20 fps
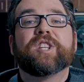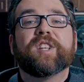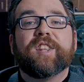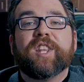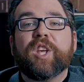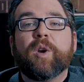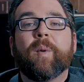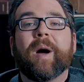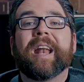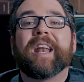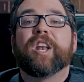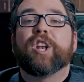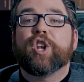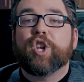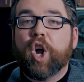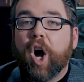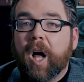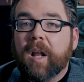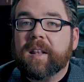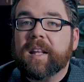to the
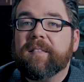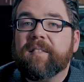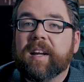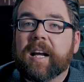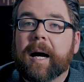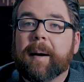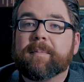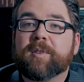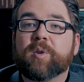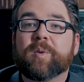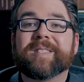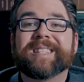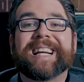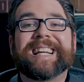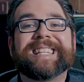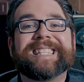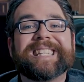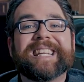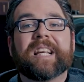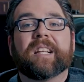UN not living up to its
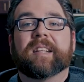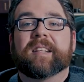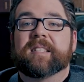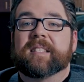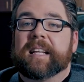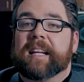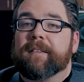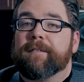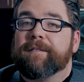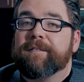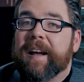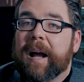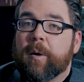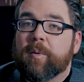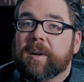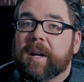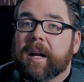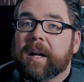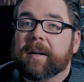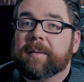idealistic
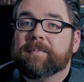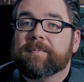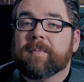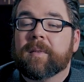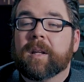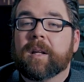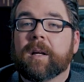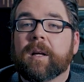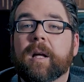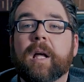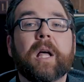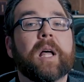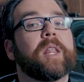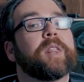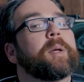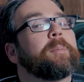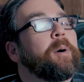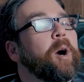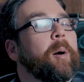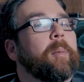founding.
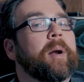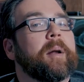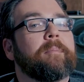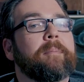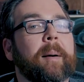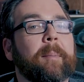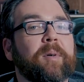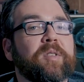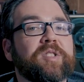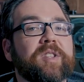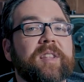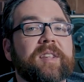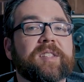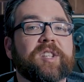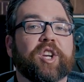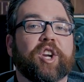The permanent members of the